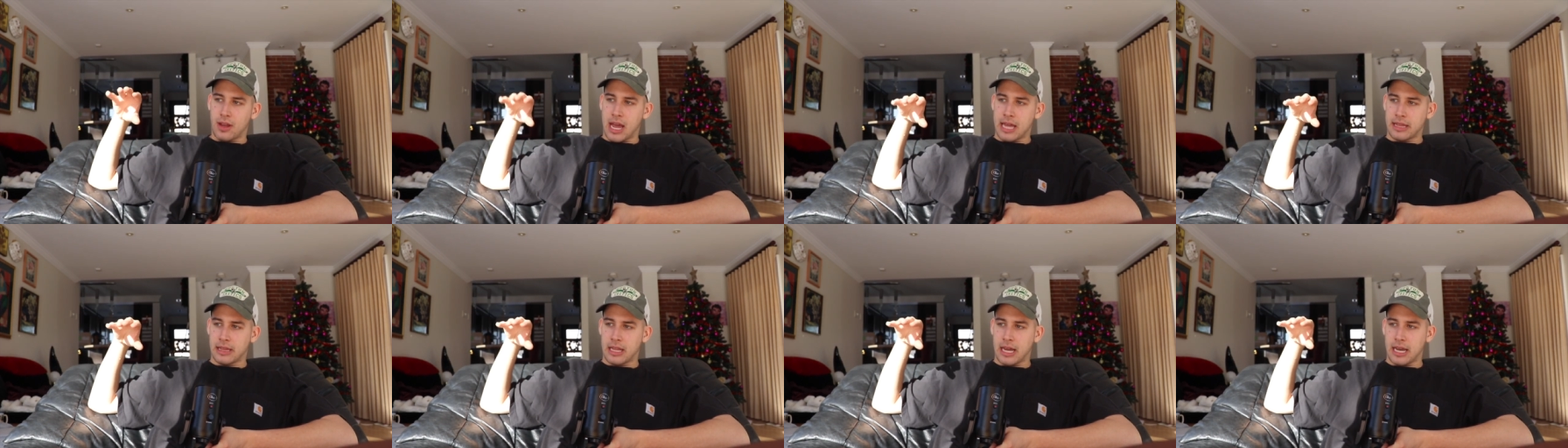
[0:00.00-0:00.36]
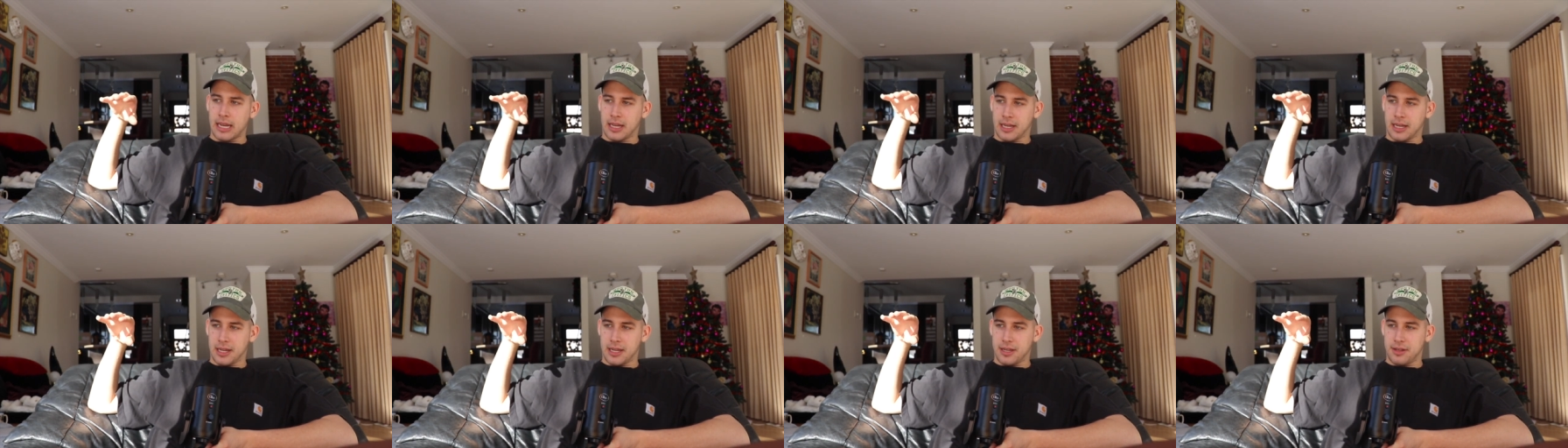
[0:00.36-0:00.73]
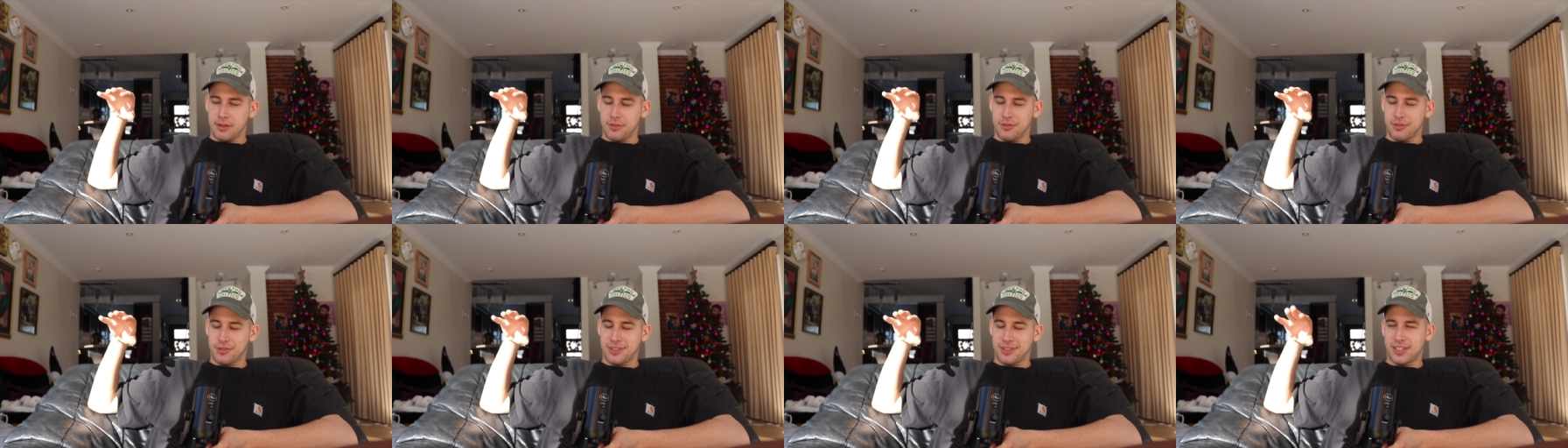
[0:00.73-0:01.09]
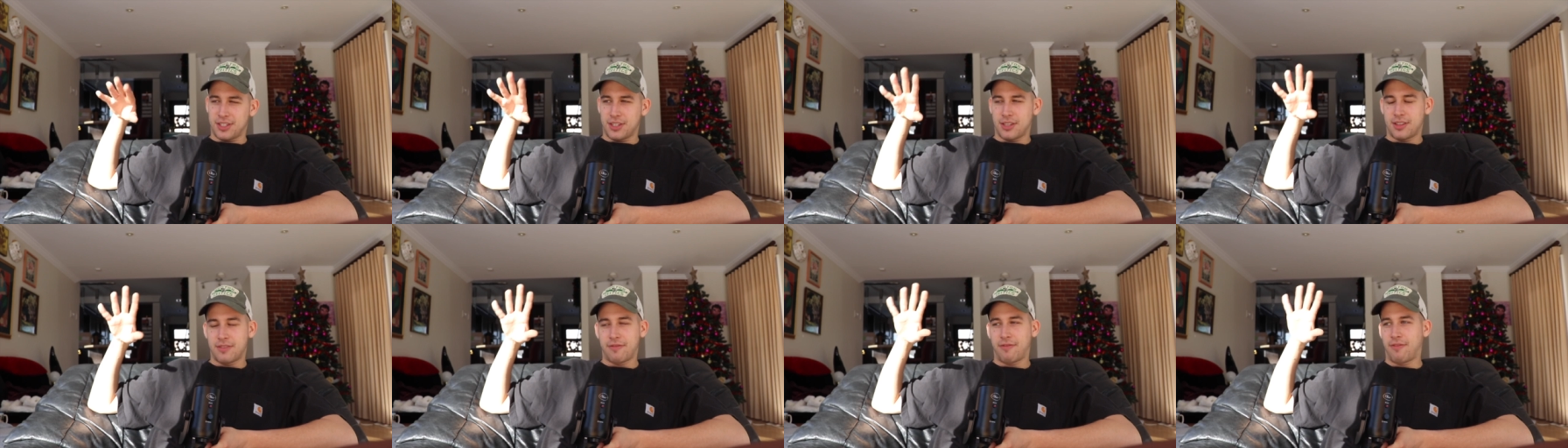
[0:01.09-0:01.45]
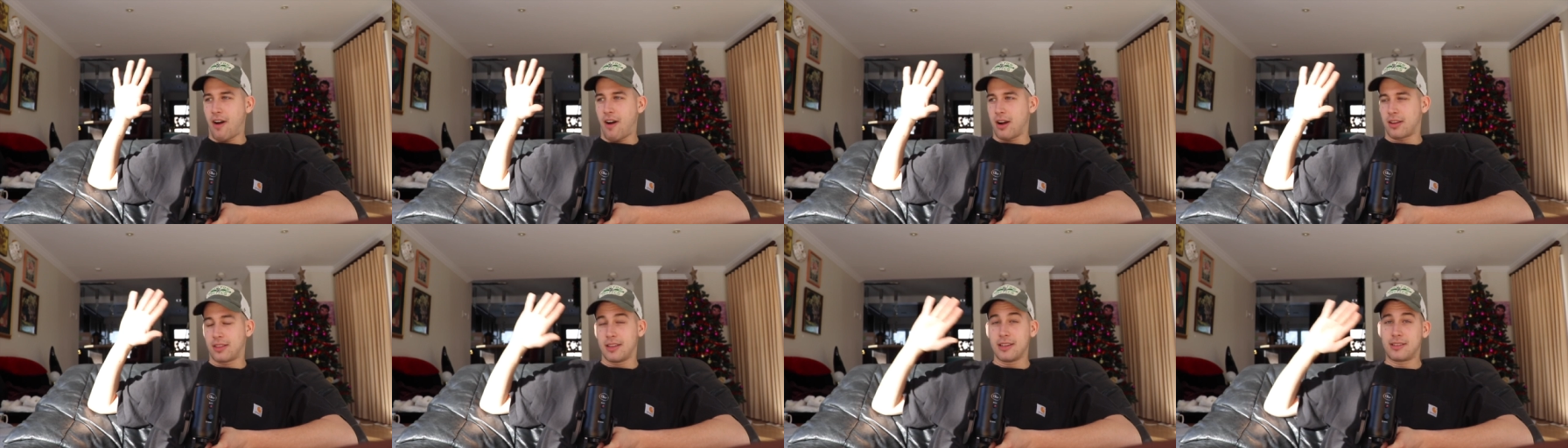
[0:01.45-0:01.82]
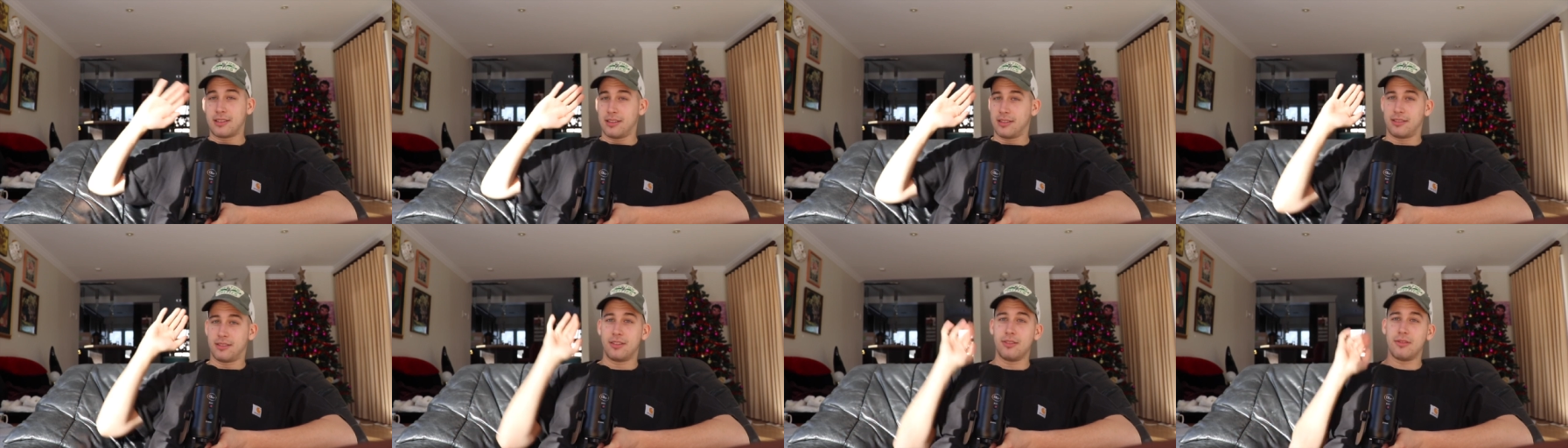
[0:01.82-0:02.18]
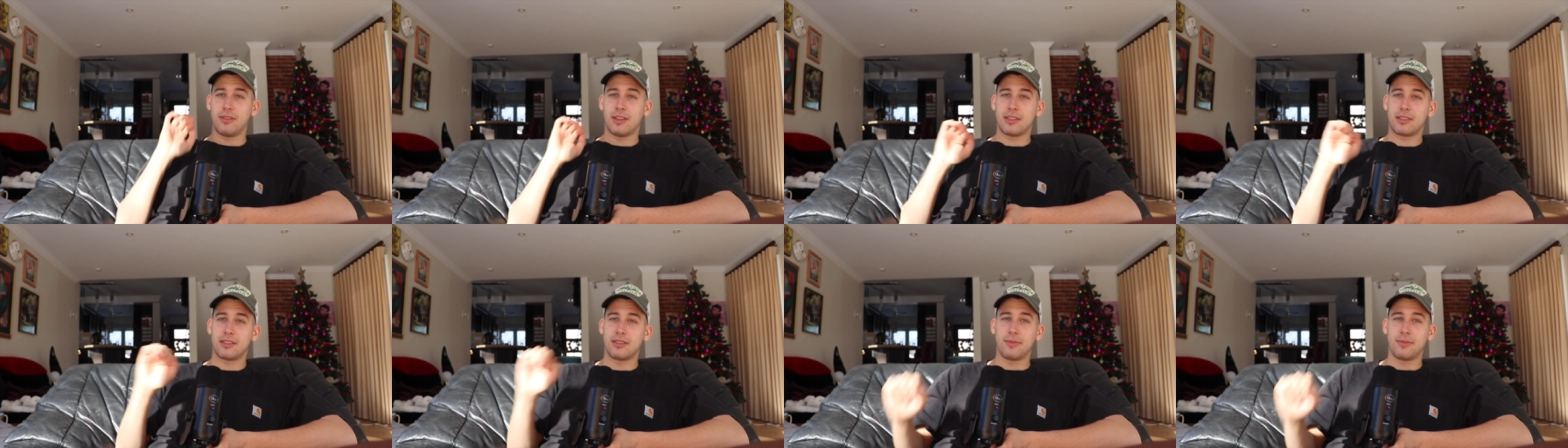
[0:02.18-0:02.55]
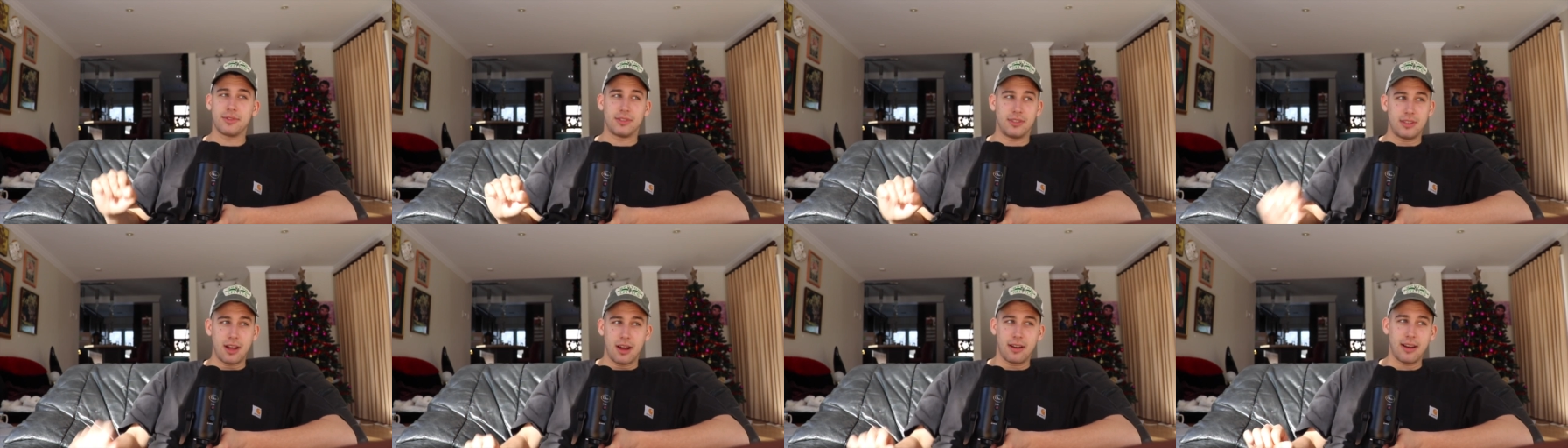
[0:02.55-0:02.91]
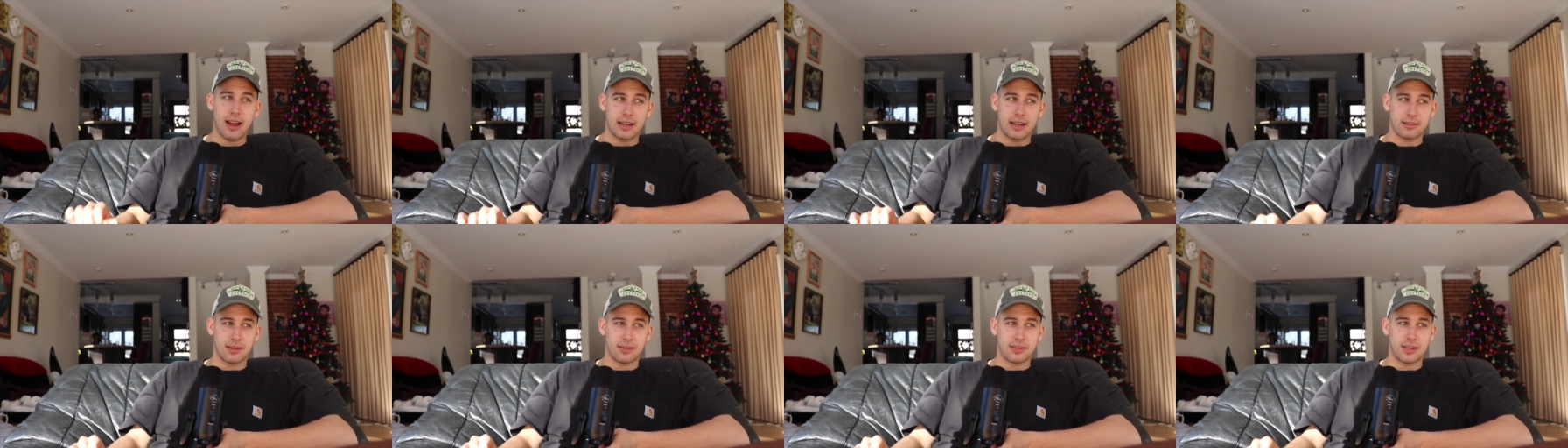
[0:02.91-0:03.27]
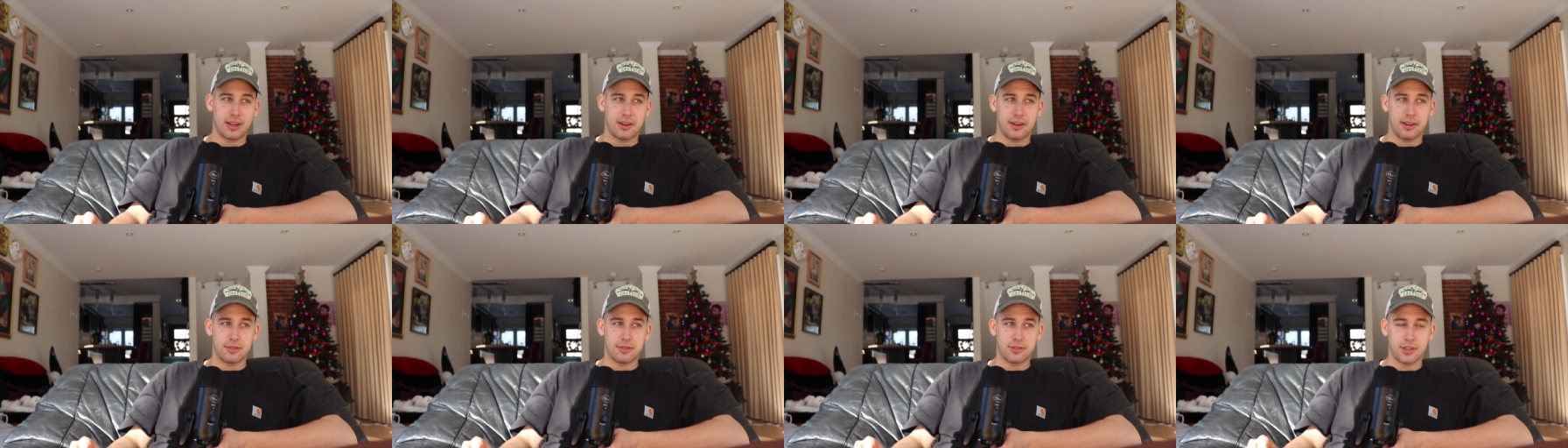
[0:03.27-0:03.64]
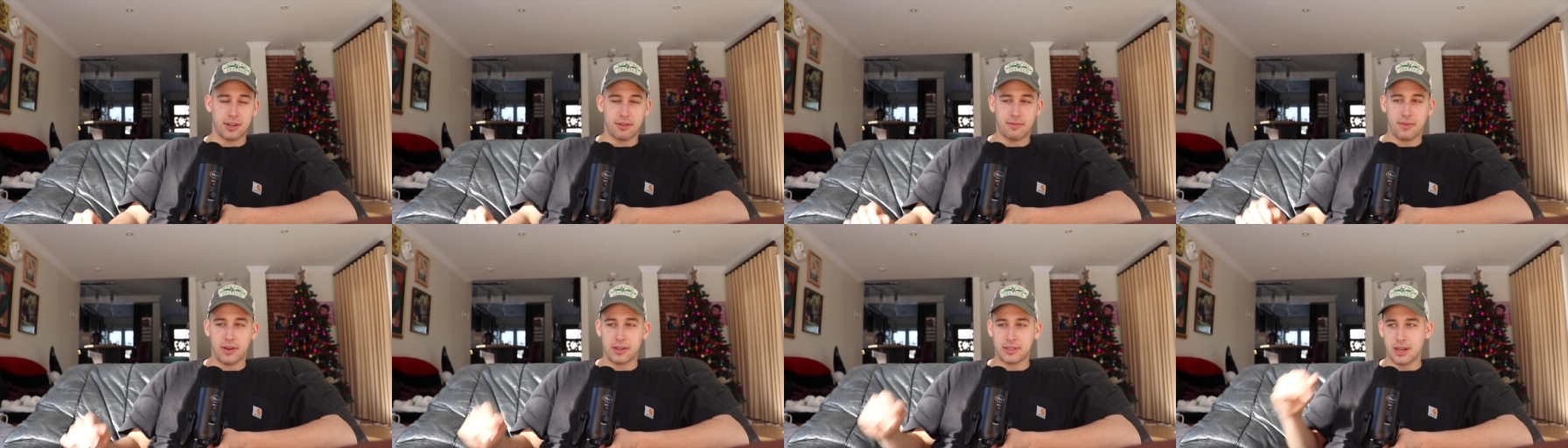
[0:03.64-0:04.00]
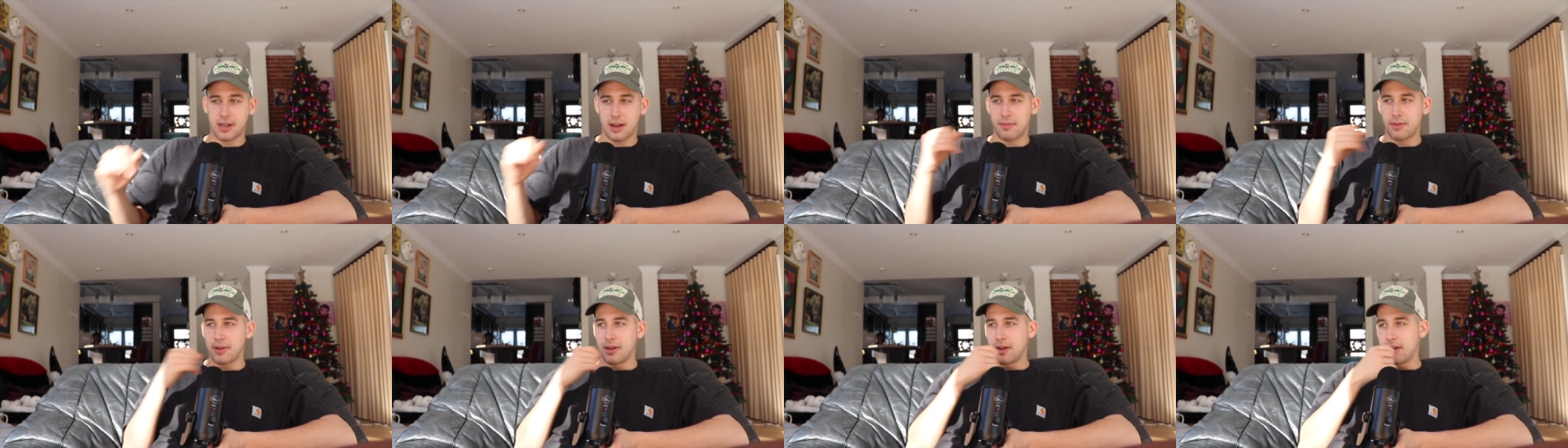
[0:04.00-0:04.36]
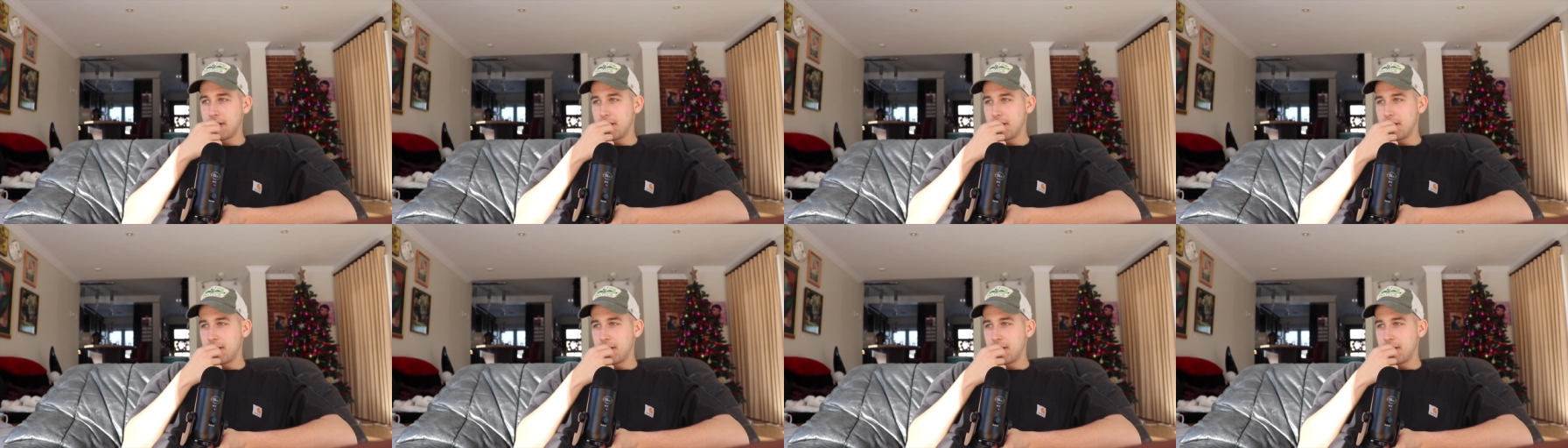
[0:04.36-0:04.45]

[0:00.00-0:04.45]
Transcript: And like, fuck, this is dude, this is the most Dundas, Ontario shit of all time.